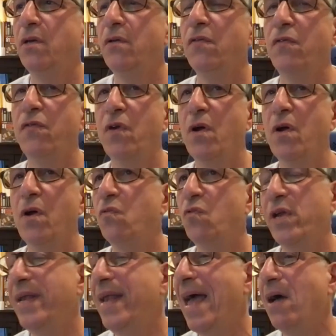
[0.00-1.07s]
from
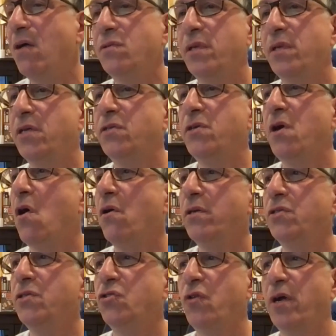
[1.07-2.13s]
renowned guitar
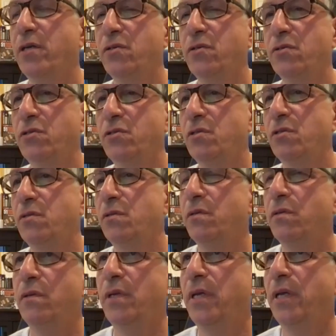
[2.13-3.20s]
instructors
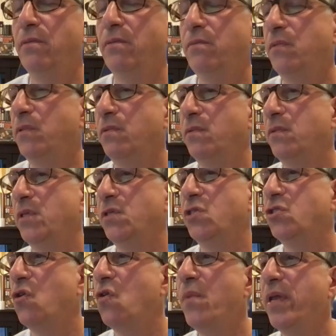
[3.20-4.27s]
in
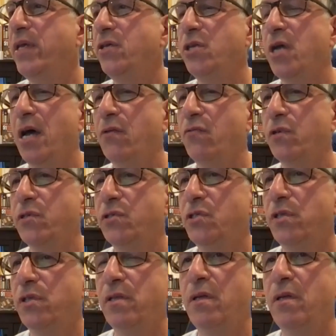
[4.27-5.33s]
so many genres.
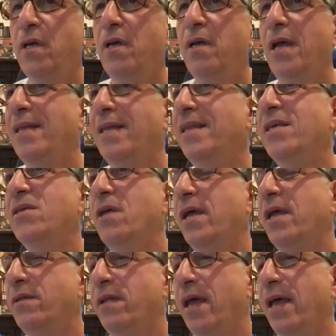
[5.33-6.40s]
And
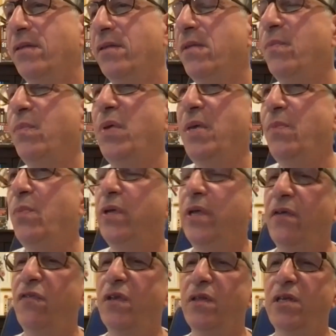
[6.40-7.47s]
the people
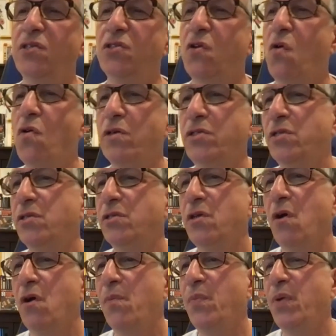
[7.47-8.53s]
giving these courses
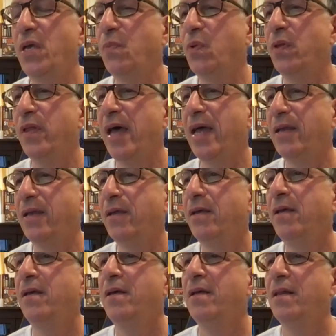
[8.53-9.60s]
are people that,
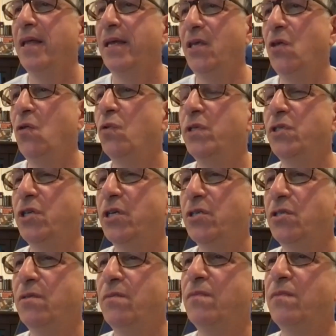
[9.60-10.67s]
like, you would
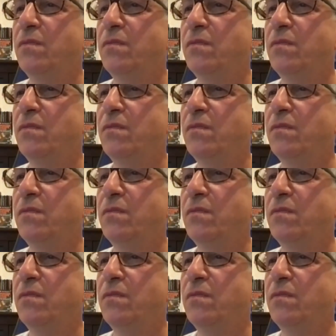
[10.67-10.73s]
just,